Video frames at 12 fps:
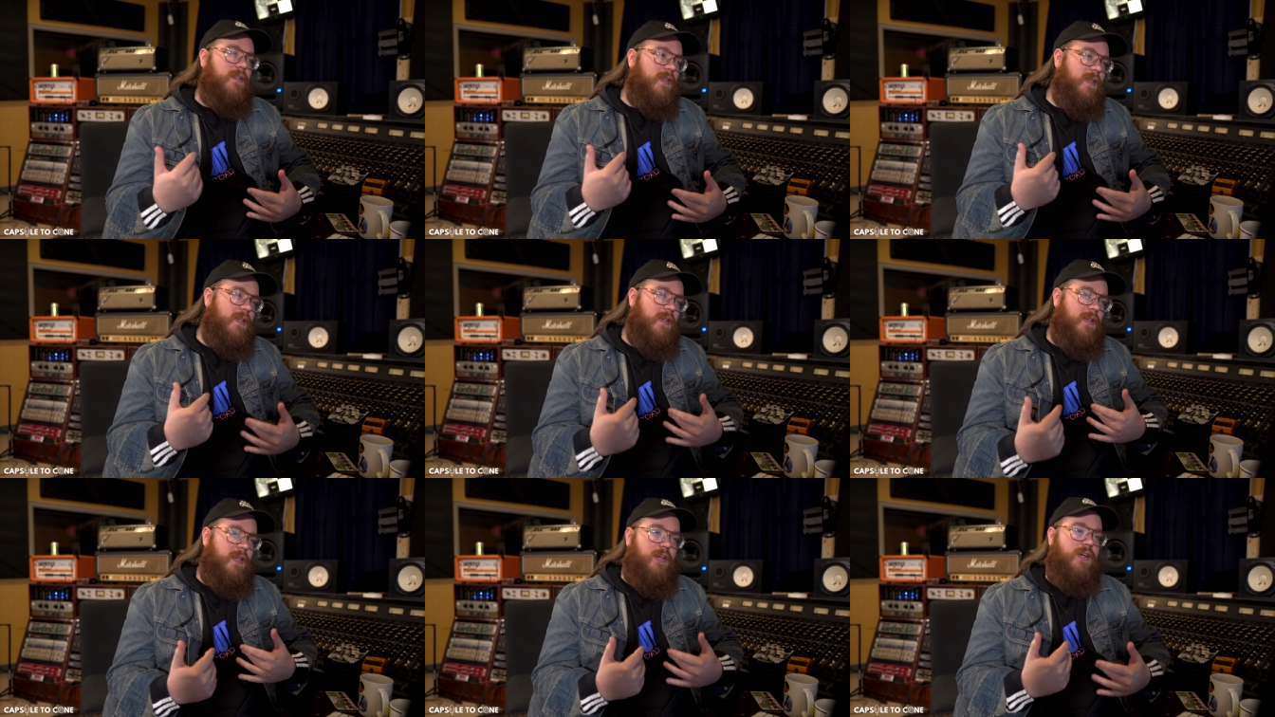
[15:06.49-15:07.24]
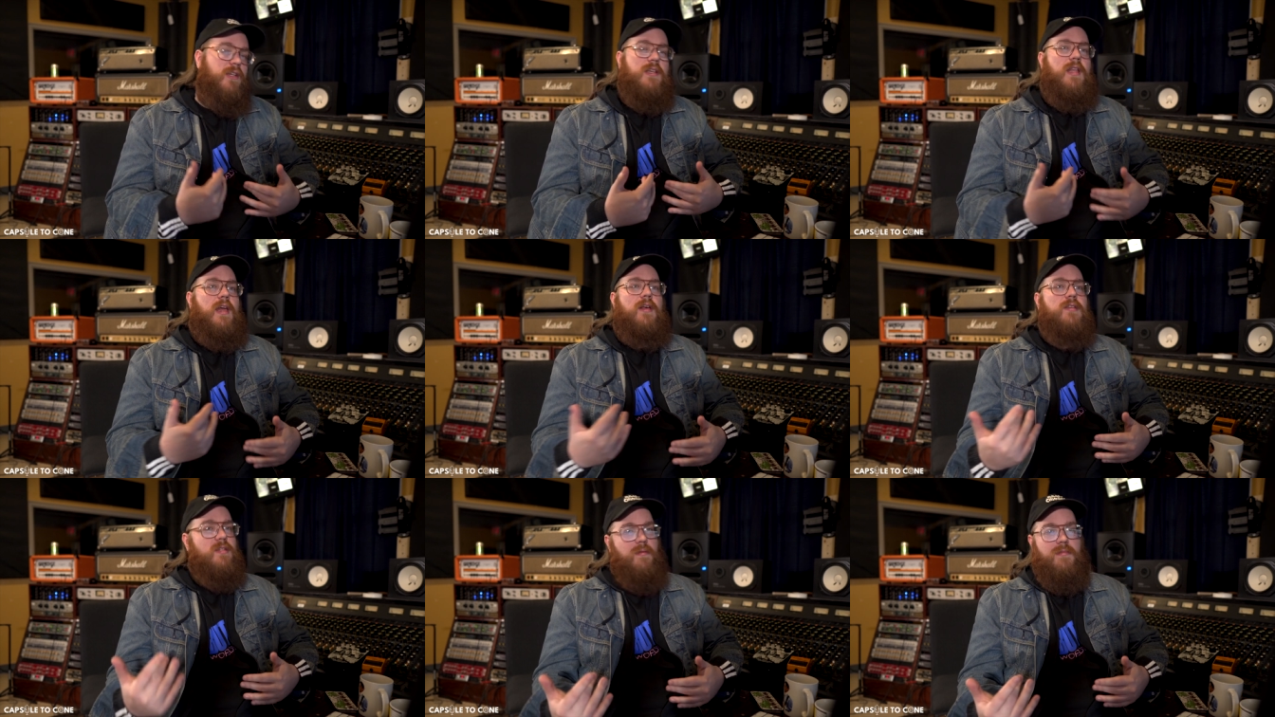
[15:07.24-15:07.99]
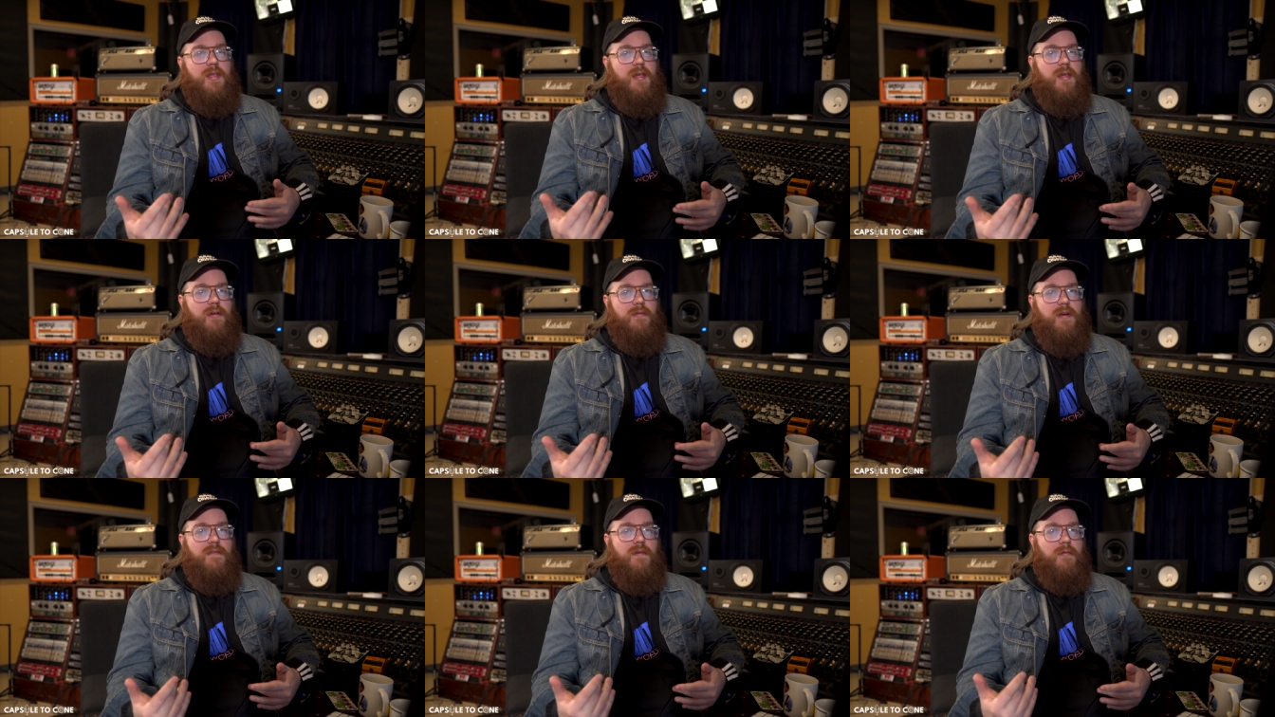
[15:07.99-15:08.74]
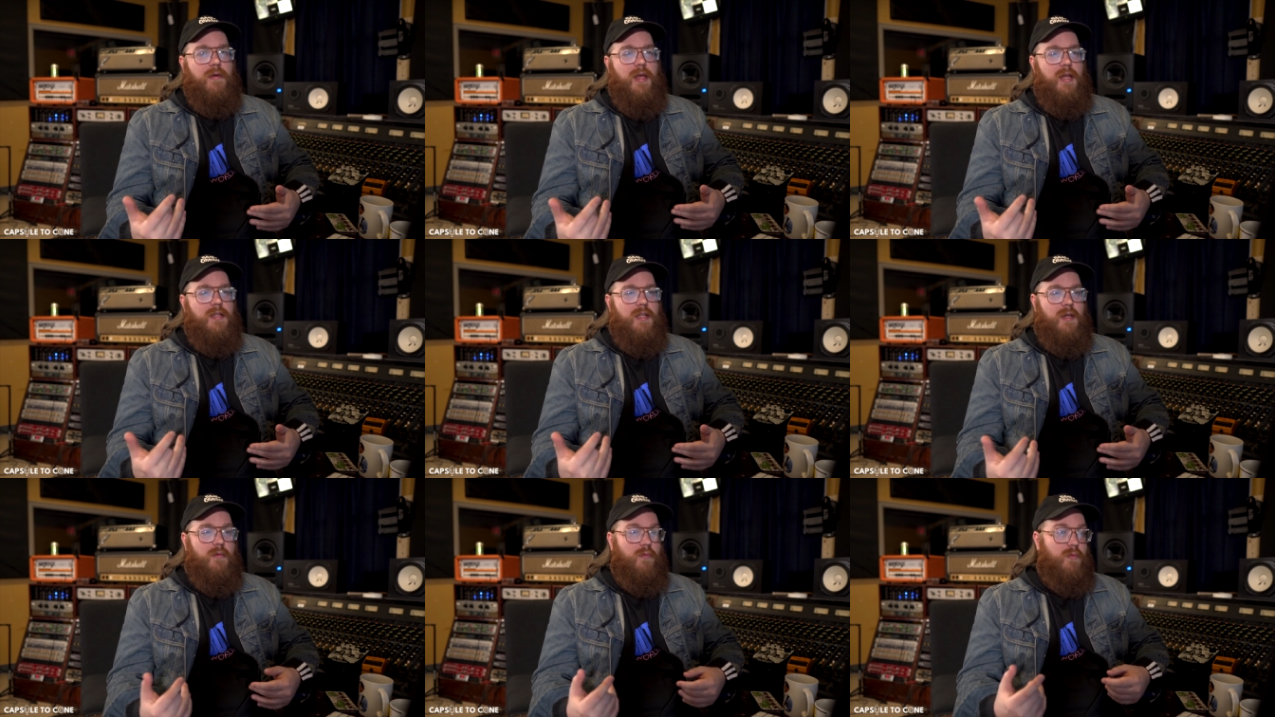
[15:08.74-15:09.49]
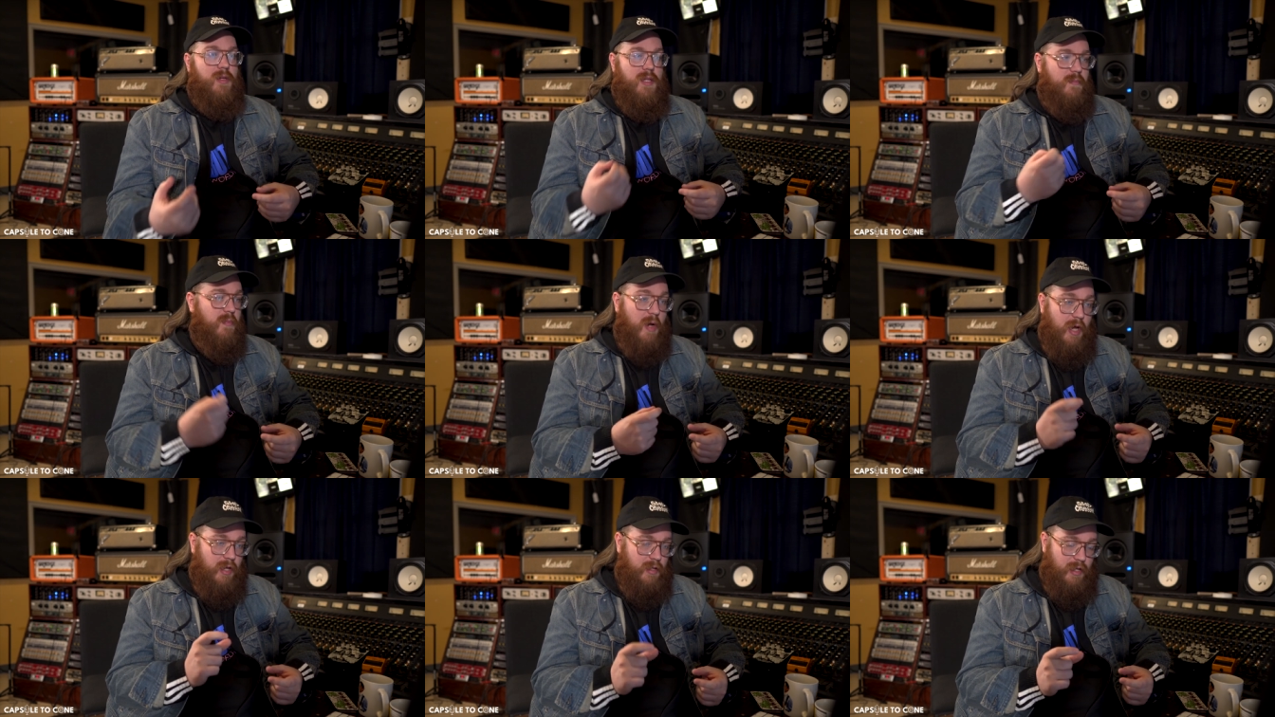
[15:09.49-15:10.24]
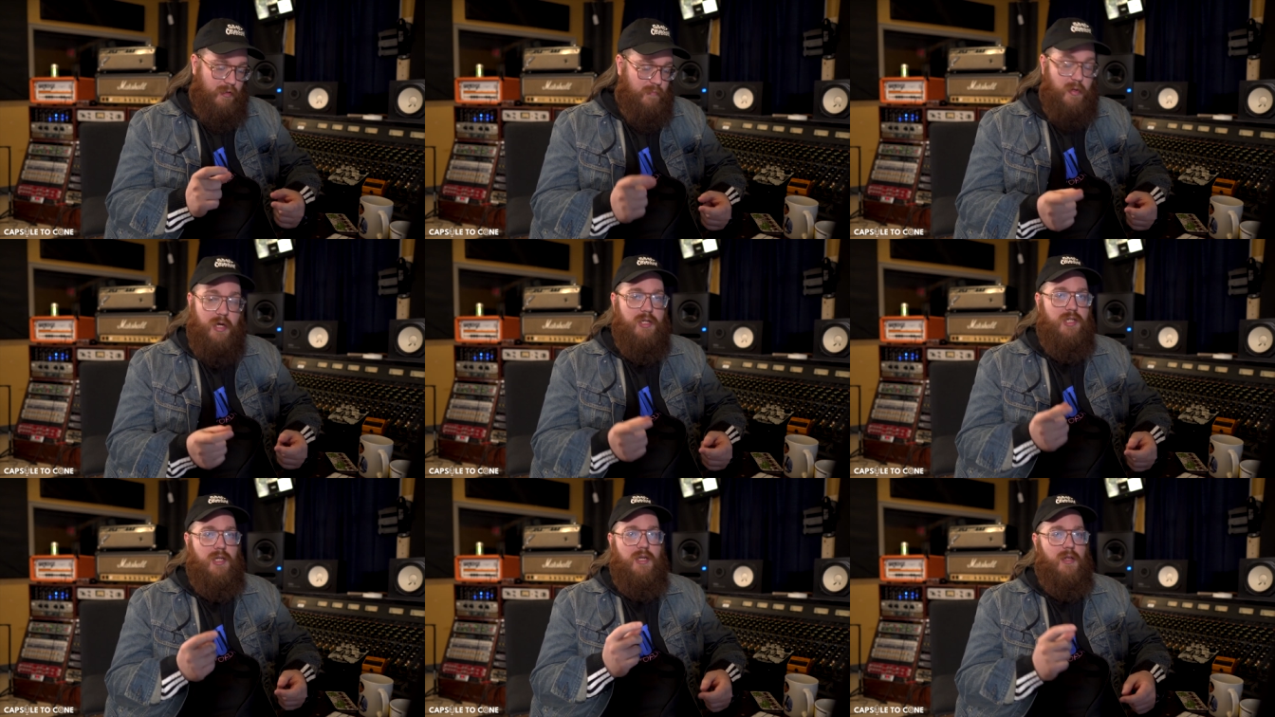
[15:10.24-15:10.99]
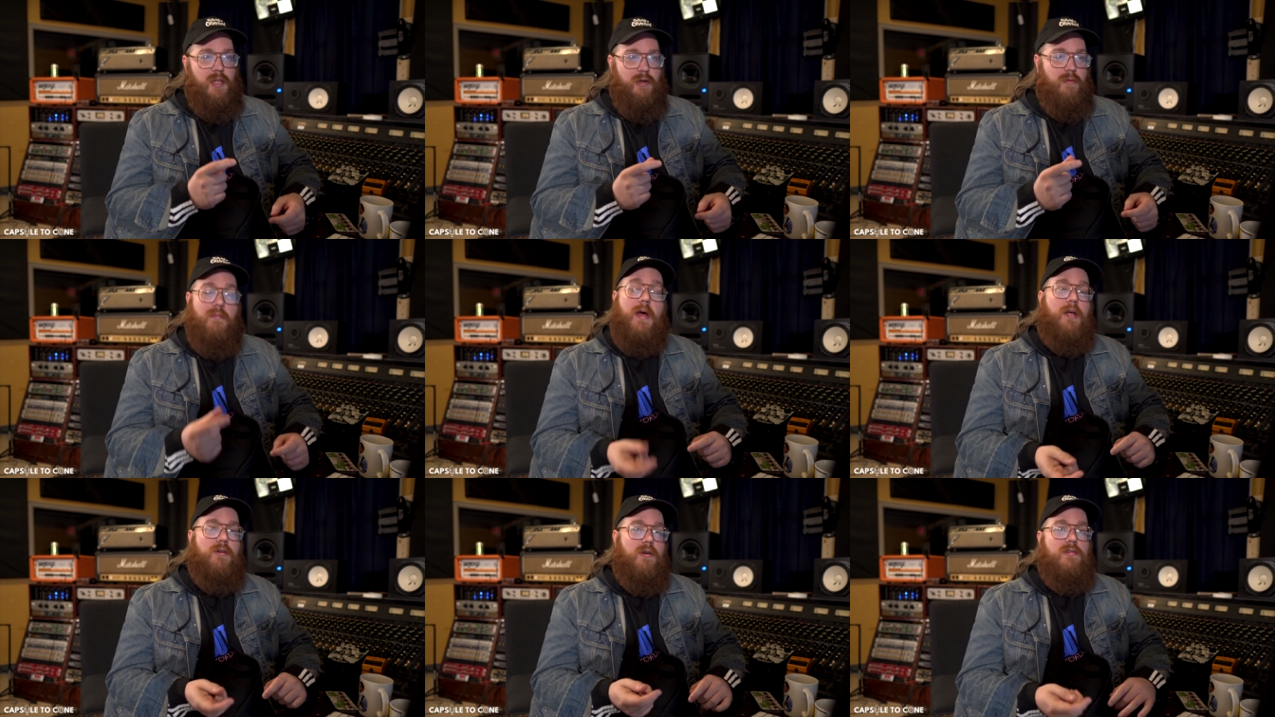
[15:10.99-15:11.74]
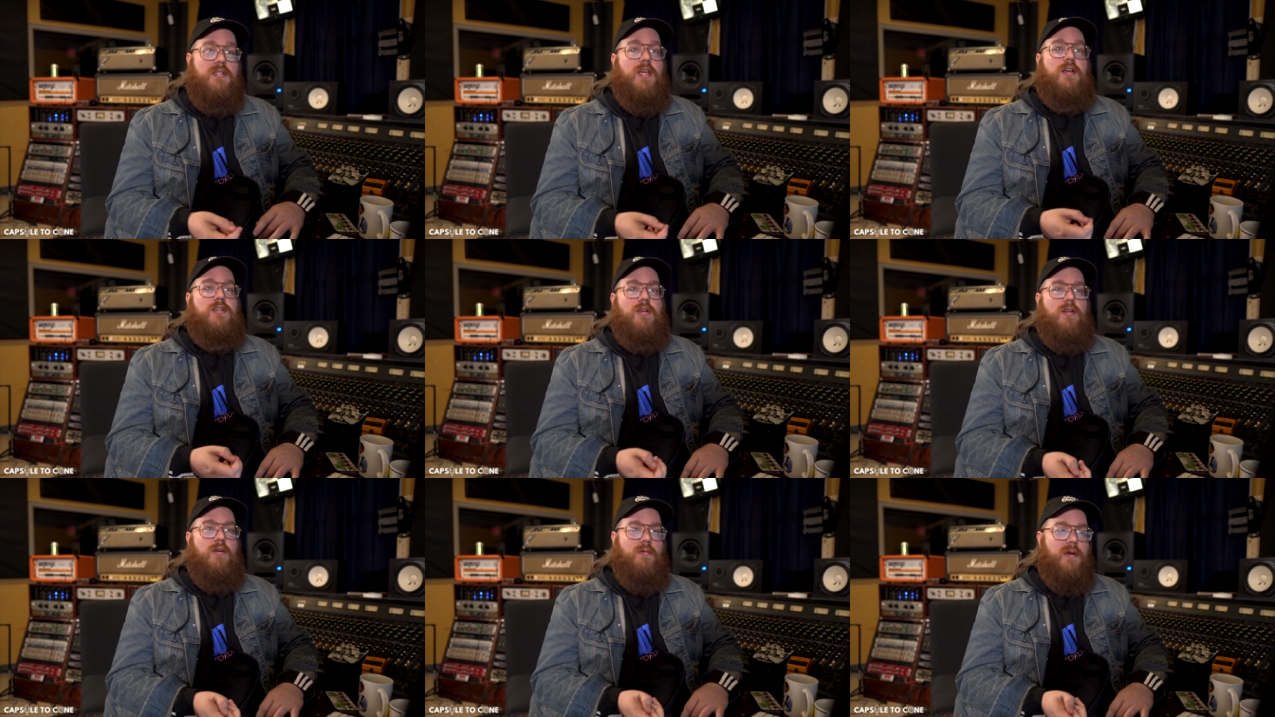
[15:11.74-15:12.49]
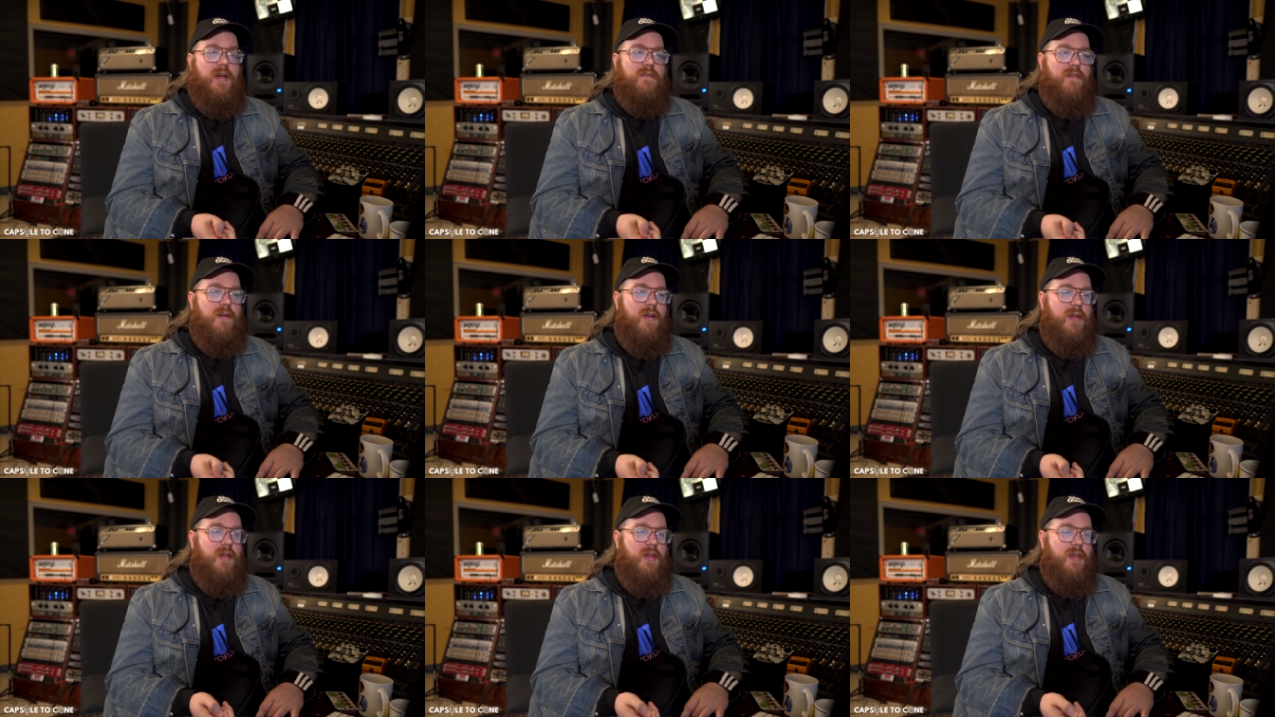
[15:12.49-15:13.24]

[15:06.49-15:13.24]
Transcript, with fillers: he did he couldn't nail something or whatever and we had to like really punch like punch in a little micro section or whatever.